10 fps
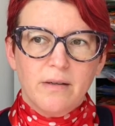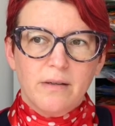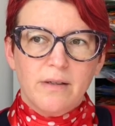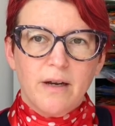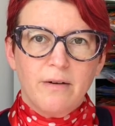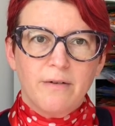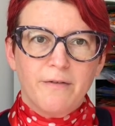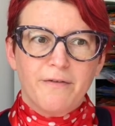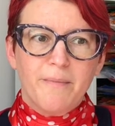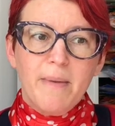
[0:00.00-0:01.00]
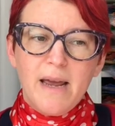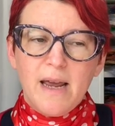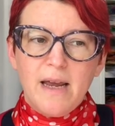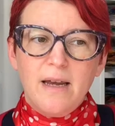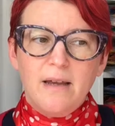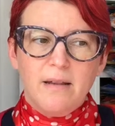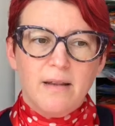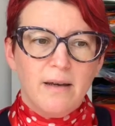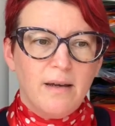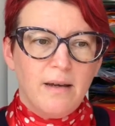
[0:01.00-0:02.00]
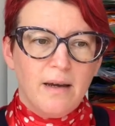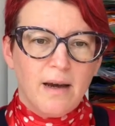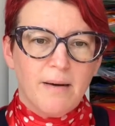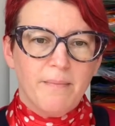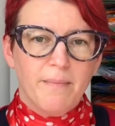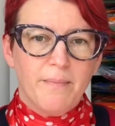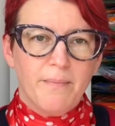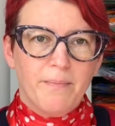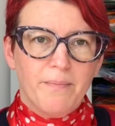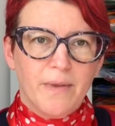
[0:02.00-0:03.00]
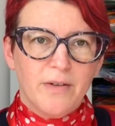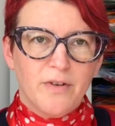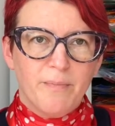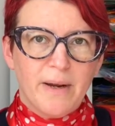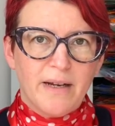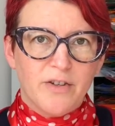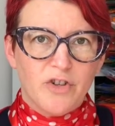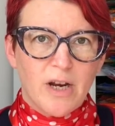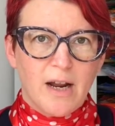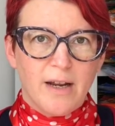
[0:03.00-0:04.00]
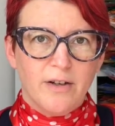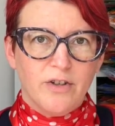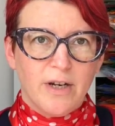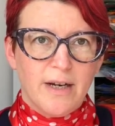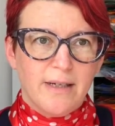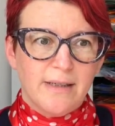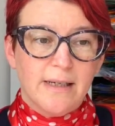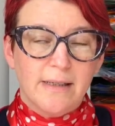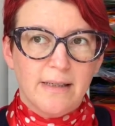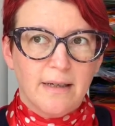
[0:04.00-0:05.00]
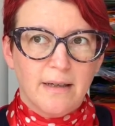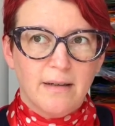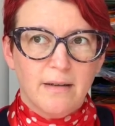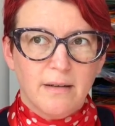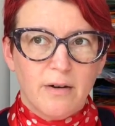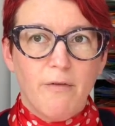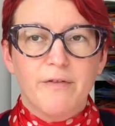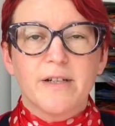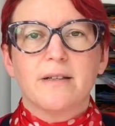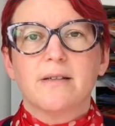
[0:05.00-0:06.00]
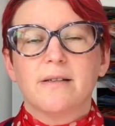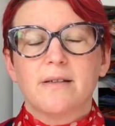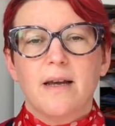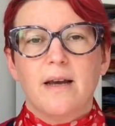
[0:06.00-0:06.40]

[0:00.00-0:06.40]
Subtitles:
So for me, the sort of biggest challenge is instilling confidence